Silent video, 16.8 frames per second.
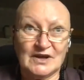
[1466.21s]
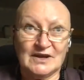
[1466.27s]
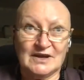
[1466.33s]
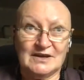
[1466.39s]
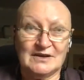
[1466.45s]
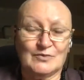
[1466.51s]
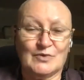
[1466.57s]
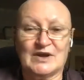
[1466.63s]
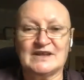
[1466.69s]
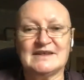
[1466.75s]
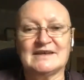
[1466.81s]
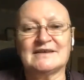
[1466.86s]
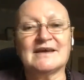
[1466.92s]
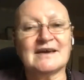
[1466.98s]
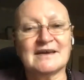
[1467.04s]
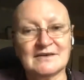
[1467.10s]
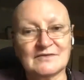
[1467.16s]
in a way
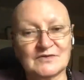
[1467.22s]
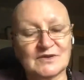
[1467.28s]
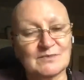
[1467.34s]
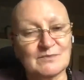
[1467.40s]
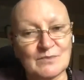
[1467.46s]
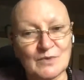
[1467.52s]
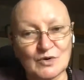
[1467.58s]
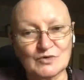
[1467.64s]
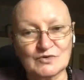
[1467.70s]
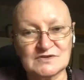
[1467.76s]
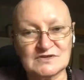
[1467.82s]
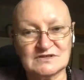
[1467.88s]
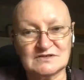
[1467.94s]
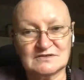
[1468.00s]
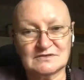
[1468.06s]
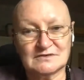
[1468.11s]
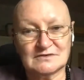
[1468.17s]
that I have the most
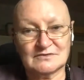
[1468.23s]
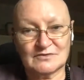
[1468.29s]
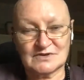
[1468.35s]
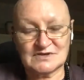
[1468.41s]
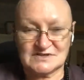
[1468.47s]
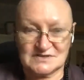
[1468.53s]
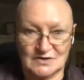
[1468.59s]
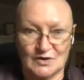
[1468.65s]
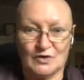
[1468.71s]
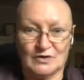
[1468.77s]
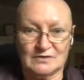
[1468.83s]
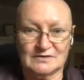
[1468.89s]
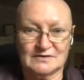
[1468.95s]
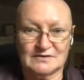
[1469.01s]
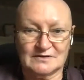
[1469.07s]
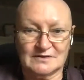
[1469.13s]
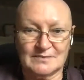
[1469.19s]

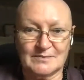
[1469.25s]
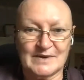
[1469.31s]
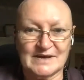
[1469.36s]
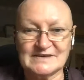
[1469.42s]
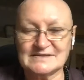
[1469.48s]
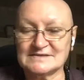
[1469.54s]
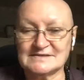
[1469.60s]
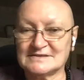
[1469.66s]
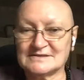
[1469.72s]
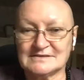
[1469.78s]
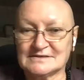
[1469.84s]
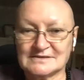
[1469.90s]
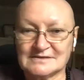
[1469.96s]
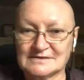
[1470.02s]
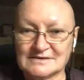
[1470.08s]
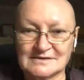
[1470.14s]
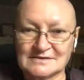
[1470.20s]
result, or the best
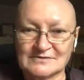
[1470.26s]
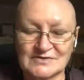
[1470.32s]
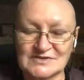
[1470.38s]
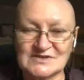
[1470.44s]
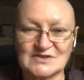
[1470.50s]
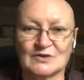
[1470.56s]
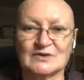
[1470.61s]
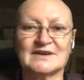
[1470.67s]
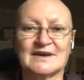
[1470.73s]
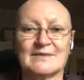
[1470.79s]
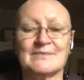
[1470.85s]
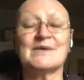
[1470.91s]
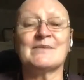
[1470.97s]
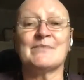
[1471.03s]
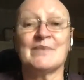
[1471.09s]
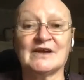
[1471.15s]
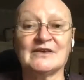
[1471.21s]
result
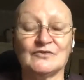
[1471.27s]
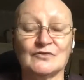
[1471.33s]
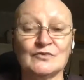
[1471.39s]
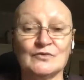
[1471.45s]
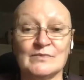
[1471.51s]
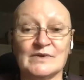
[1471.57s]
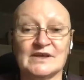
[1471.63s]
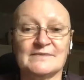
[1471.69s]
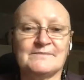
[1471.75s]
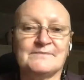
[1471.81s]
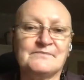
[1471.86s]
coming back to me?